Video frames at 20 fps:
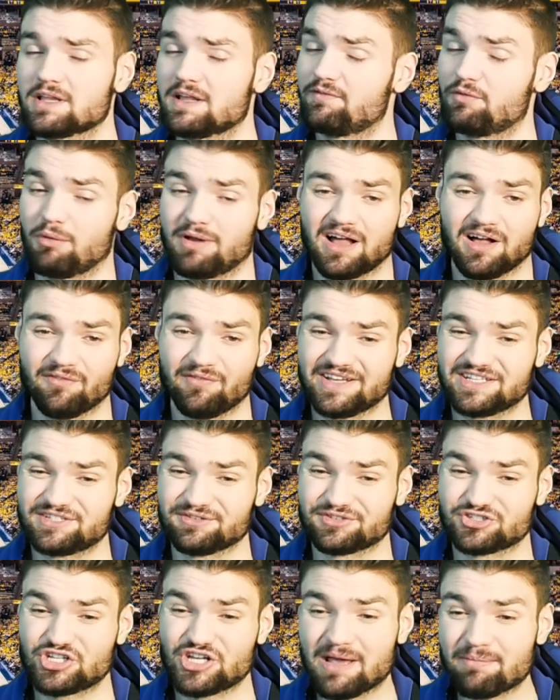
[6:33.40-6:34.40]
If you want to elevate to
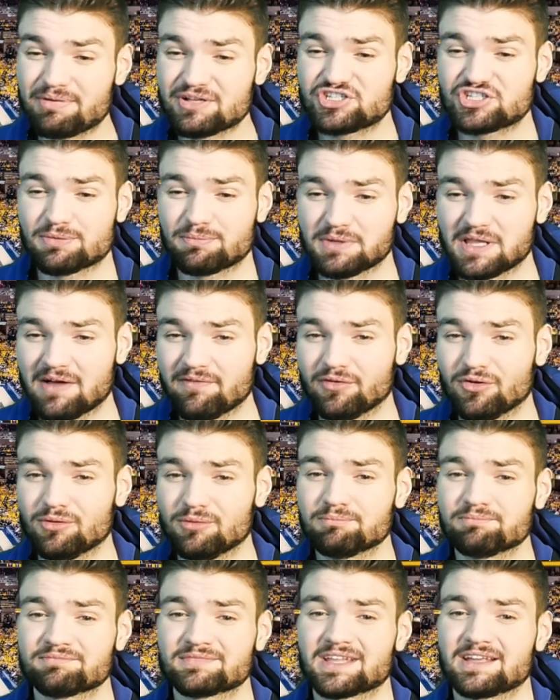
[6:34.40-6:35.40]
a championship
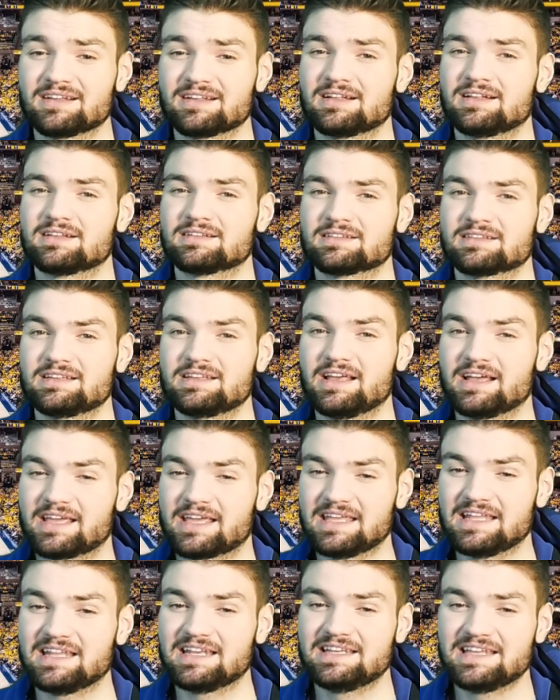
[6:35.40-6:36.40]
level, you
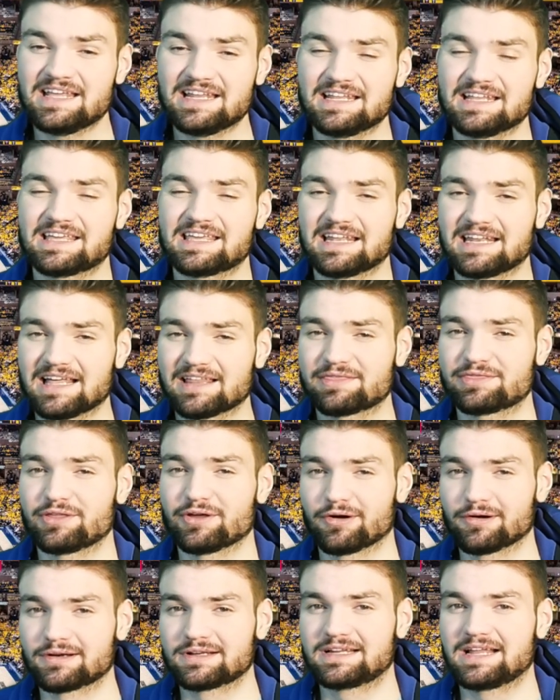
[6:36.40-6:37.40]
need to get a
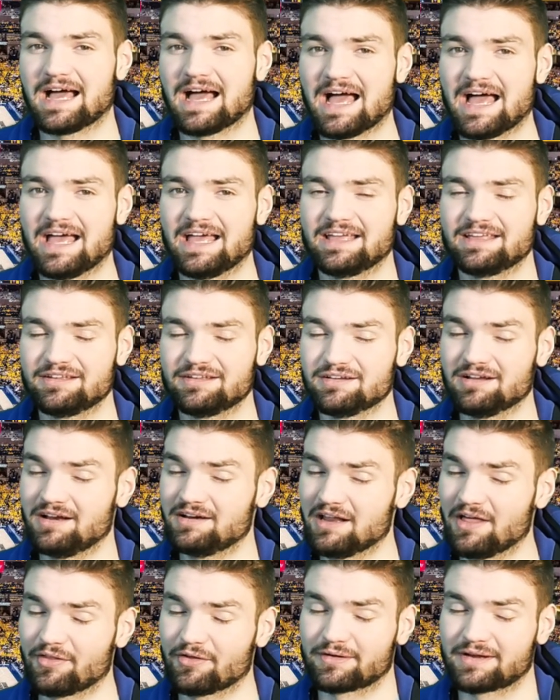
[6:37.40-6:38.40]
third guy,
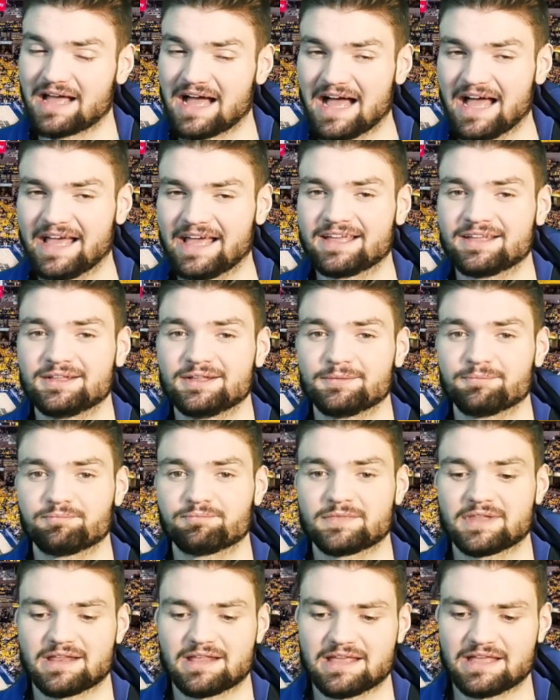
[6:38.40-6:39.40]
another guy
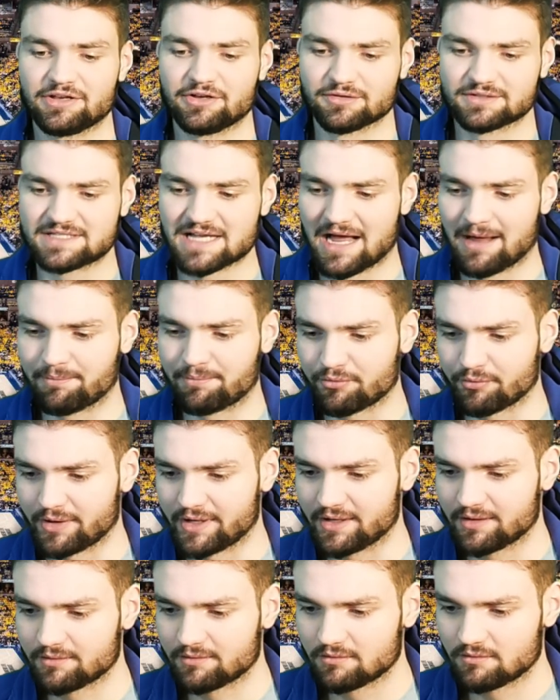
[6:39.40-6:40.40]
in your top
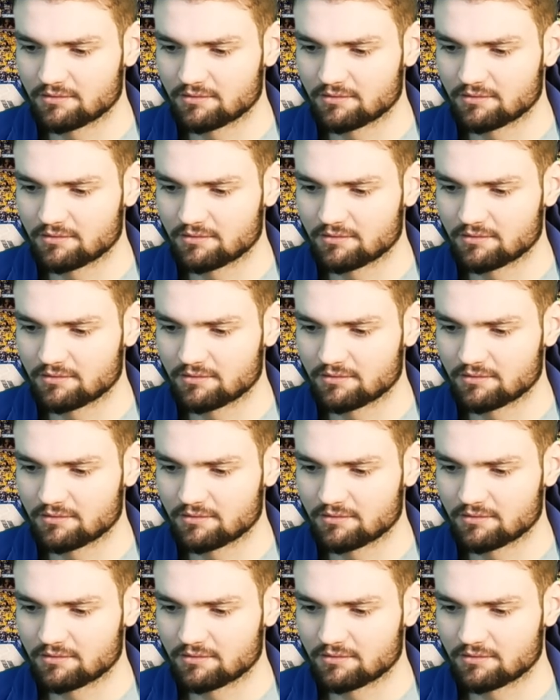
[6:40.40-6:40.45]
three.